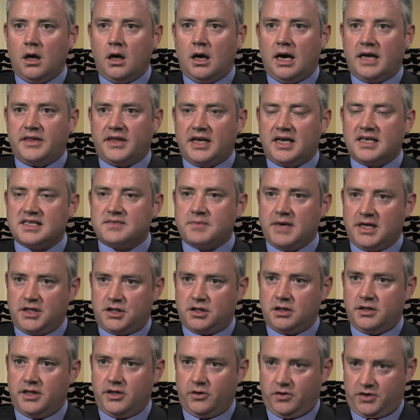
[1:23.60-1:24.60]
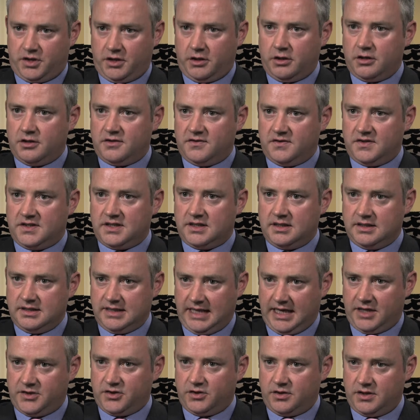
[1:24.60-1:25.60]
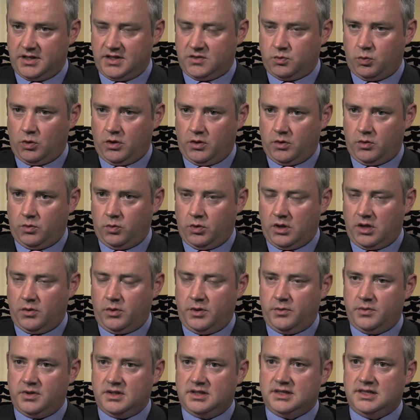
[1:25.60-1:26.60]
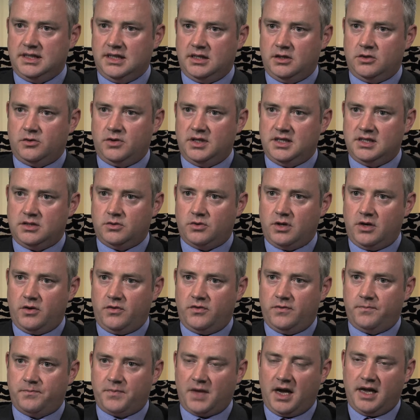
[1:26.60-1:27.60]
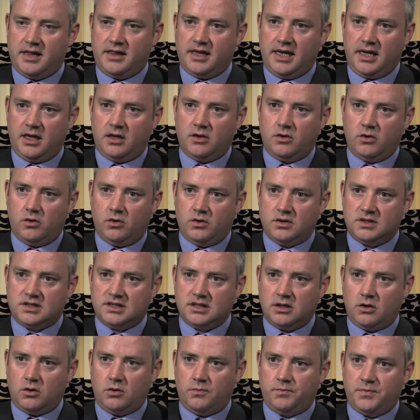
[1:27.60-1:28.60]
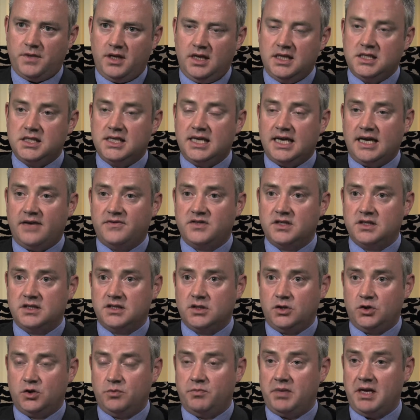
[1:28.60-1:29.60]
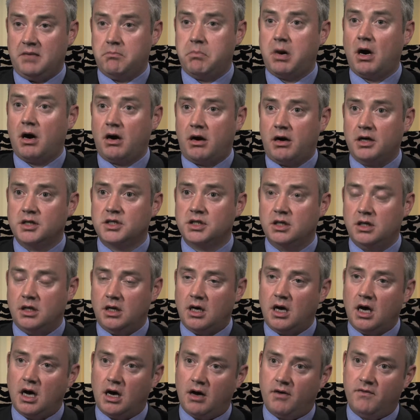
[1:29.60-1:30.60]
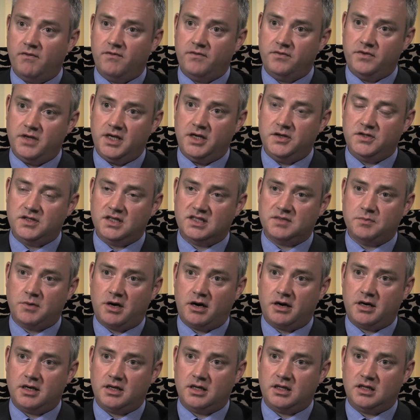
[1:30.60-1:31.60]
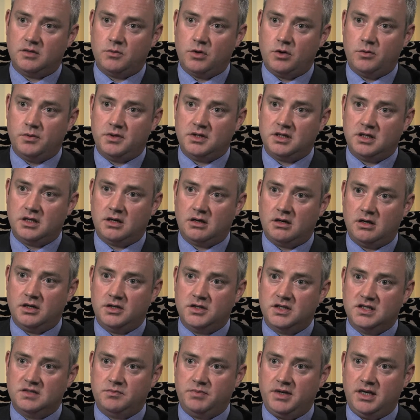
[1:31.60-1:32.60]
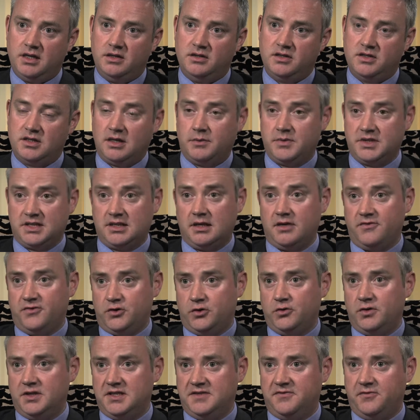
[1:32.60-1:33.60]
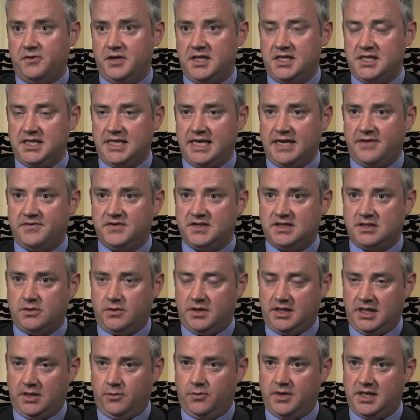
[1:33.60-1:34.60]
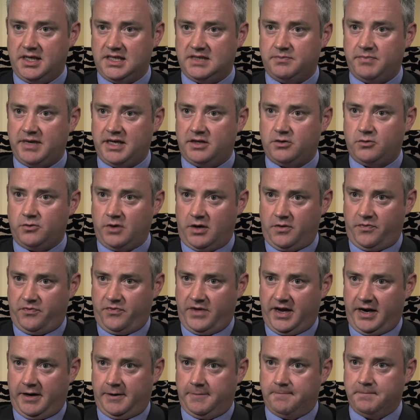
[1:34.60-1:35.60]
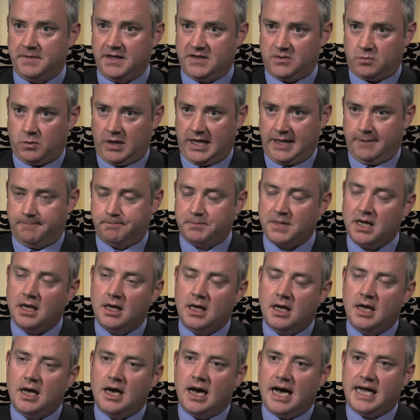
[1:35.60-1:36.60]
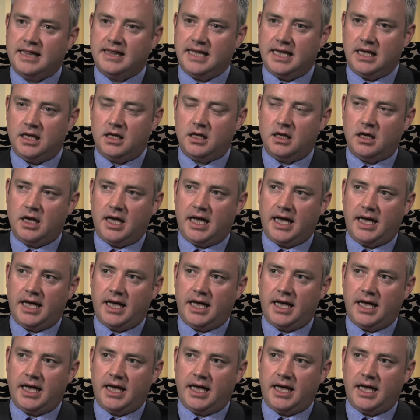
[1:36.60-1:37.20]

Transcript: I think, as mentioned, the alternatives sector is one where we will see increased growth. I think also ETFs is such a big part of the UCITS market at the moment, and Ireland has been the domicile of choice for ETFs, so I think we'll expect growth there as well. I think